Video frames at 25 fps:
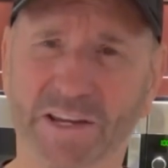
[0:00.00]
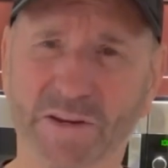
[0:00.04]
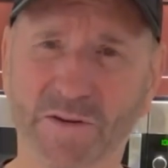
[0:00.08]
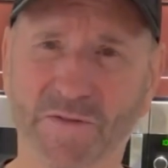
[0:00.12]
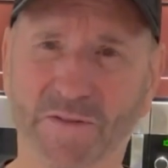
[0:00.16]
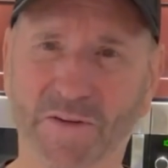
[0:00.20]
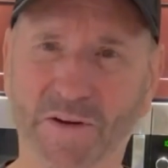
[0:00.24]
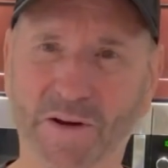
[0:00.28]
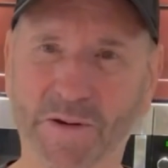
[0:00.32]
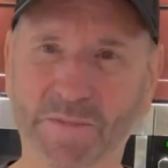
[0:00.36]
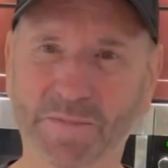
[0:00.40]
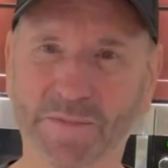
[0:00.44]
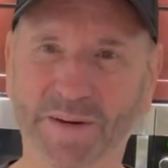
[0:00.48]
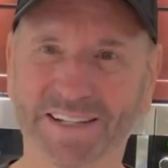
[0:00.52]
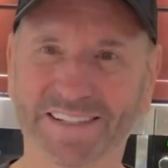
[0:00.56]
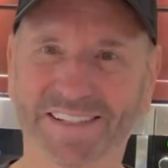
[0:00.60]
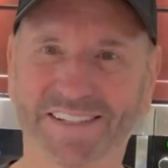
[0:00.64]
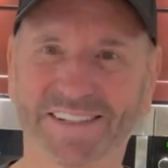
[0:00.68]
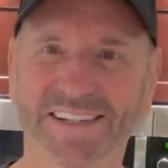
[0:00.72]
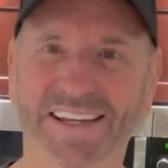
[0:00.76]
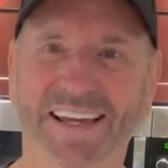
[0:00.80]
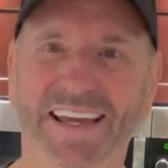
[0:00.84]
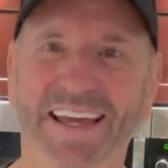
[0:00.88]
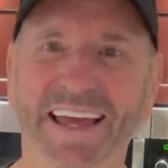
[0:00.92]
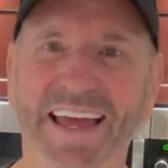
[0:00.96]
Thank you very
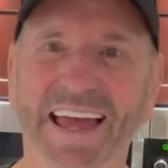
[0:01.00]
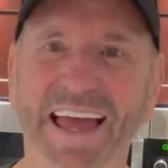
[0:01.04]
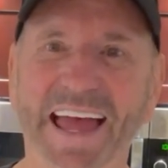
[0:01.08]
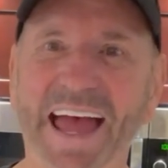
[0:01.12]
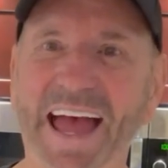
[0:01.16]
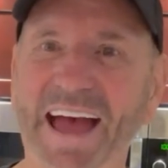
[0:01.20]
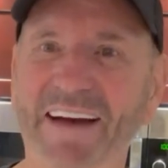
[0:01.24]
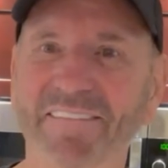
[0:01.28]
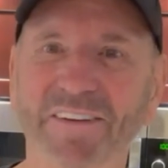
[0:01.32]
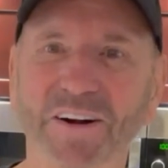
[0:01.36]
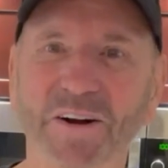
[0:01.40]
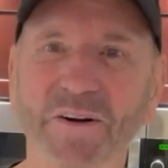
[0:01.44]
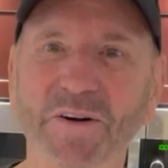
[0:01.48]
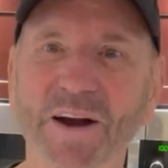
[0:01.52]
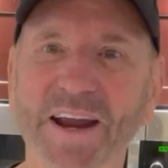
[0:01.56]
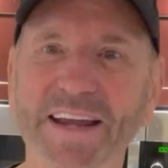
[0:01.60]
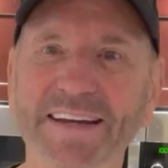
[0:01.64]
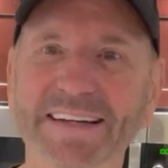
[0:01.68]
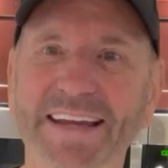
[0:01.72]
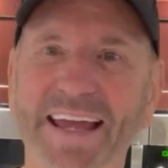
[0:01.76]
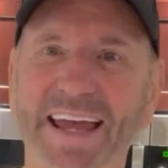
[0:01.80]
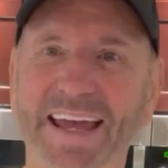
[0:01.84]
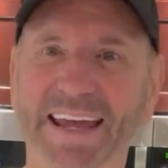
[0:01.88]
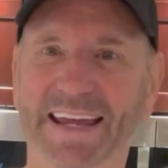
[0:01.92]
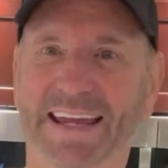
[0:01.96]
much. Have a
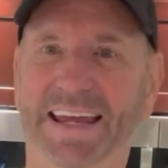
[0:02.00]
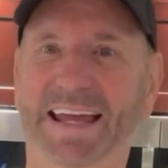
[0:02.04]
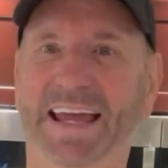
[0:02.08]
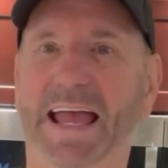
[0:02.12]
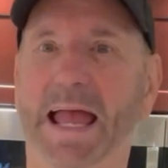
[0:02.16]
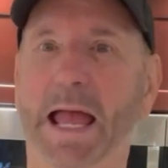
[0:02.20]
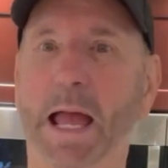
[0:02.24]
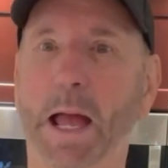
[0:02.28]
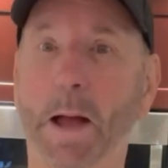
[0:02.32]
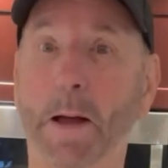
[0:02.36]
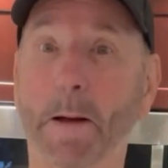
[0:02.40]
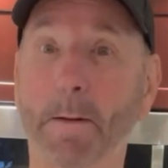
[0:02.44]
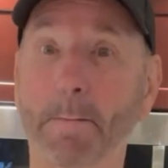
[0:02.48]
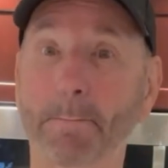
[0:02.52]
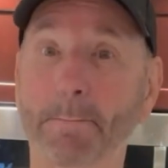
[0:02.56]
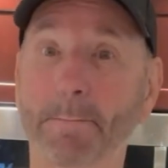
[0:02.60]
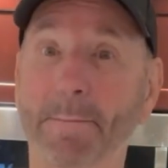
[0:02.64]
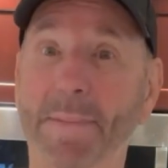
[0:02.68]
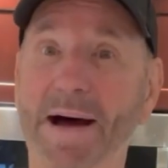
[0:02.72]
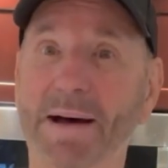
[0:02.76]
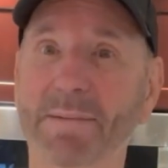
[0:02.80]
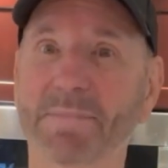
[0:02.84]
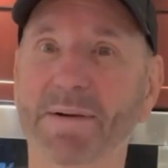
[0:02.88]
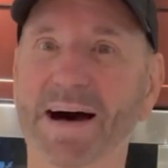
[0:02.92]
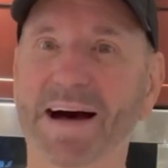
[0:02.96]
great day.
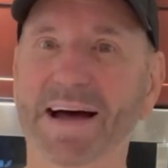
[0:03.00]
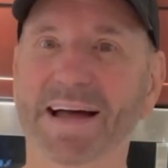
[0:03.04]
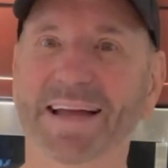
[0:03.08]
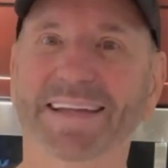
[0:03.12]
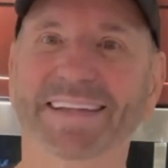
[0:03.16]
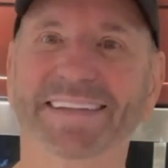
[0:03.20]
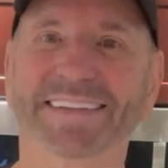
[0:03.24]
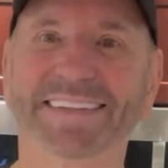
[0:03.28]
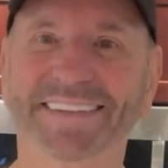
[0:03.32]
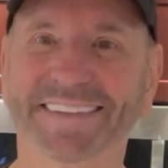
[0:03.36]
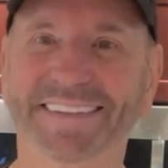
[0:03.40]
Bye bye.